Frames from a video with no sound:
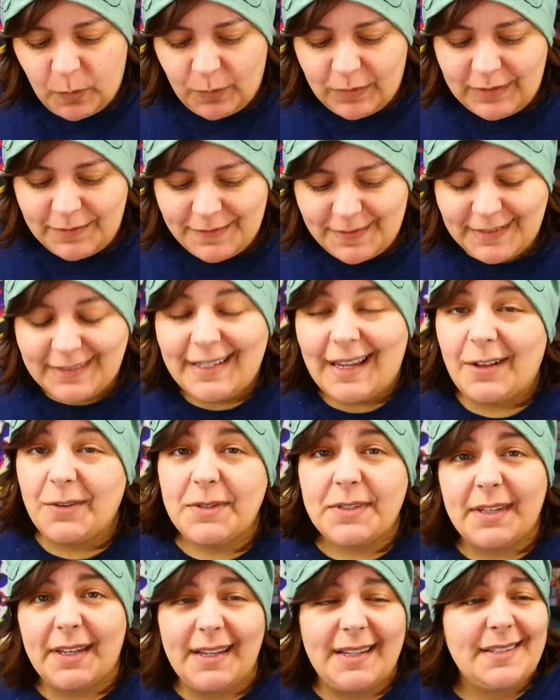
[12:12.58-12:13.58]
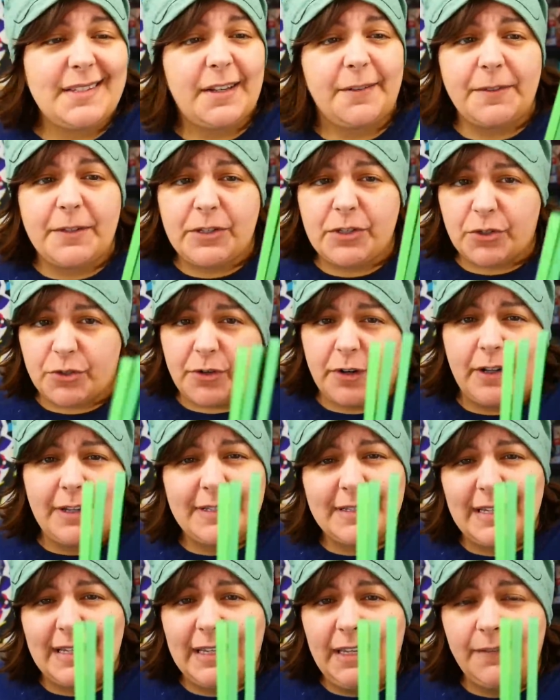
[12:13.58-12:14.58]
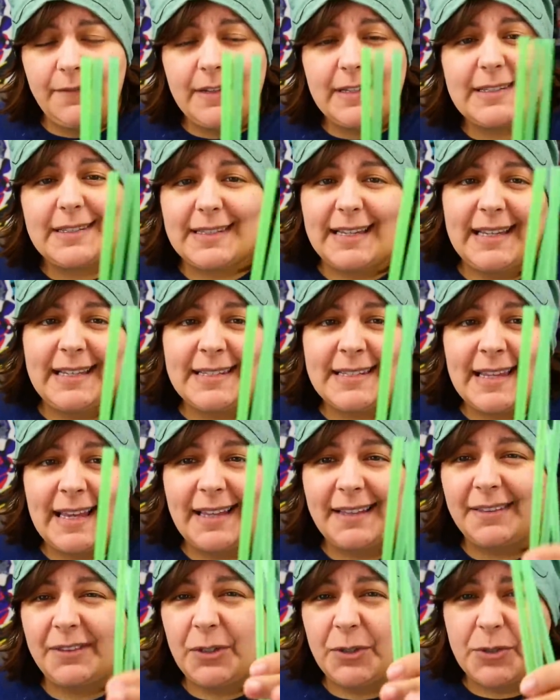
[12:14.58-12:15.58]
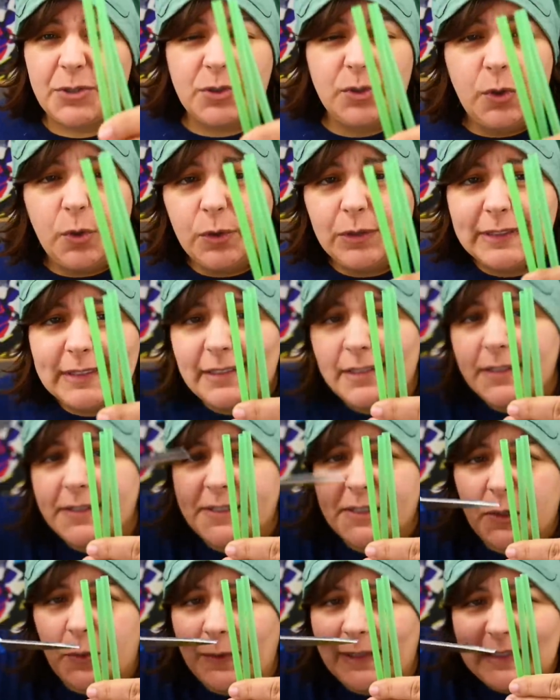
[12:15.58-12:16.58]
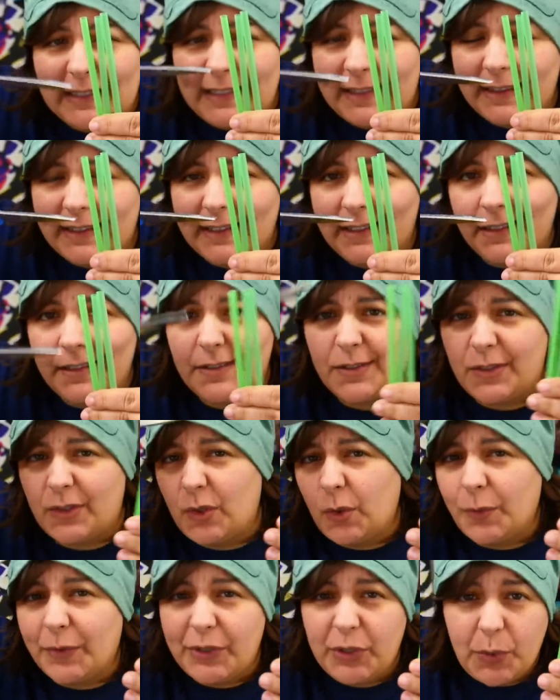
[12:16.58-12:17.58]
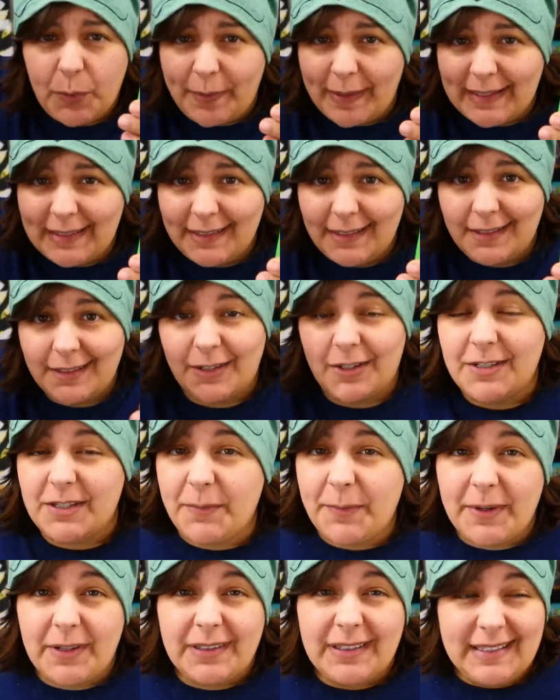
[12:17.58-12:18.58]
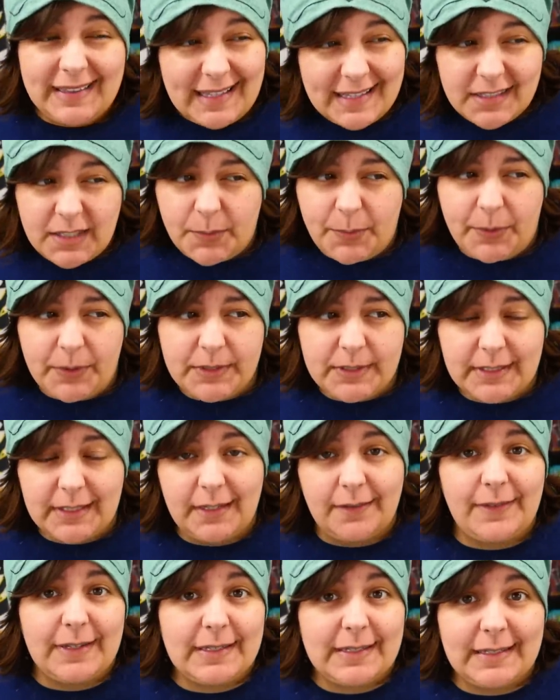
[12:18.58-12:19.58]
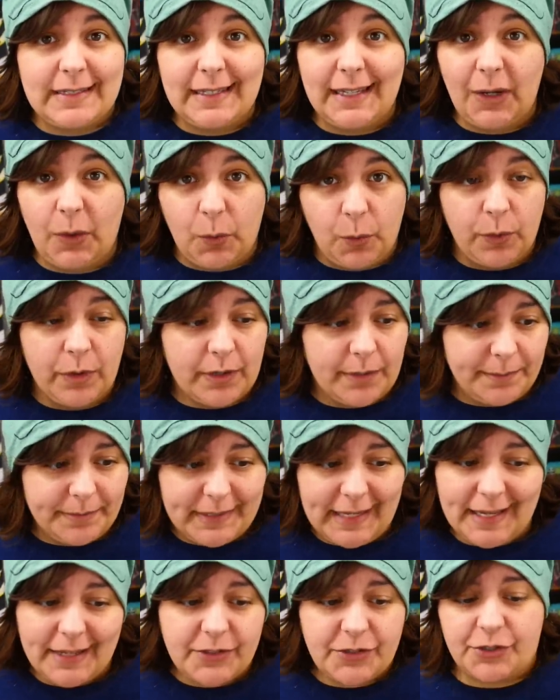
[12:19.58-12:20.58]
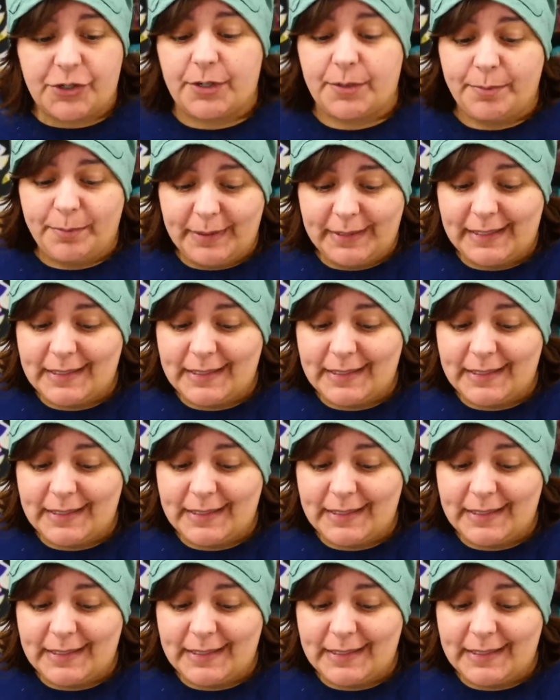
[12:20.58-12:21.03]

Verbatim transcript: One of the downsides of the straws they give us is that there's no little squiggly things, you know, where you bend it, because apparently that's supposed to give us the worm texture, but